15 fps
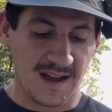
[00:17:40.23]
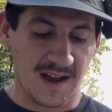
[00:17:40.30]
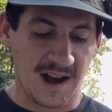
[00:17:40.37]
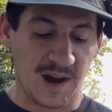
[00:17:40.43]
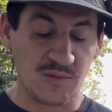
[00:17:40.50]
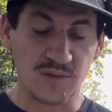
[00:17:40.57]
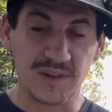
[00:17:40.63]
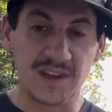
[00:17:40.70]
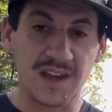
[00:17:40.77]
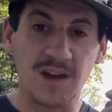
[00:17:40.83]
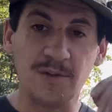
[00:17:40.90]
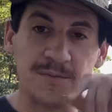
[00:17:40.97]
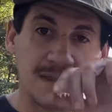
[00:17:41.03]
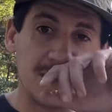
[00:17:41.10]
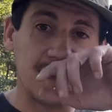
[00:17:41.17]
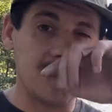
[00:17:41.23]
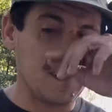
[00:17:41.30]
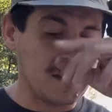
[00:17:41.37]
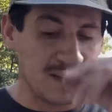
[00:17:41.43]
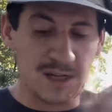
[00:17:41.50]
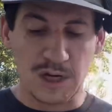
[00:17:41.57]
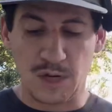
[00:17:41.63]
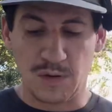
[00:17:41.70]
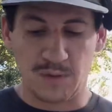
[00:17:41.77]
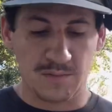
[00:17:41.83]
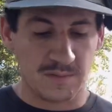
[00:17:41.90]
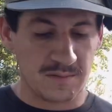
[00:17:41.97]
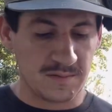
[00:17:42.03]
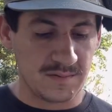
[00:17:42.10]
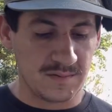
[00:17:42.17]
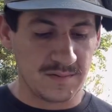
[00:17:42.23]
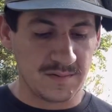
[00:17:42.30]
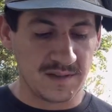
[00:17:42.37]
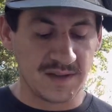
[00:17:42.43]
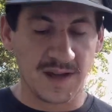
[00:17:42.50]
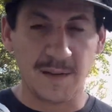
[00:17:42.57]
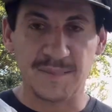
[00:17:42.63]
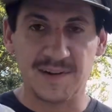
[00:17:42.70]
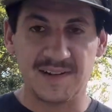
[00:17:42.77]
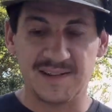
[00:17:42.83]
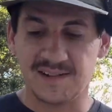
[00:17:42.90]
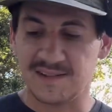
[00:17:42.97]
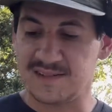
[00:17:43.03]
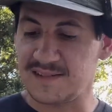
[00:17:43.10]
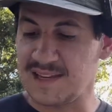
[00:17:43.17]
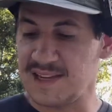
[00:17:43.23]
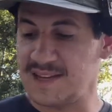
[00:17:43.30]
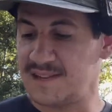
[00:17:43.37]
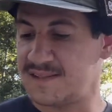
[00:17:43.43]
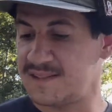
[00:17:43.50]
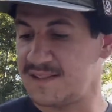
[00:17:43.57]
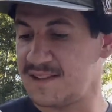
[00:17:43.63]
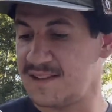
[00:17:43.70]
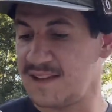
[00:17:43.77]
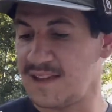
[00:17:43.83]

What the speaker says: really hope that, you know, the company succeeds.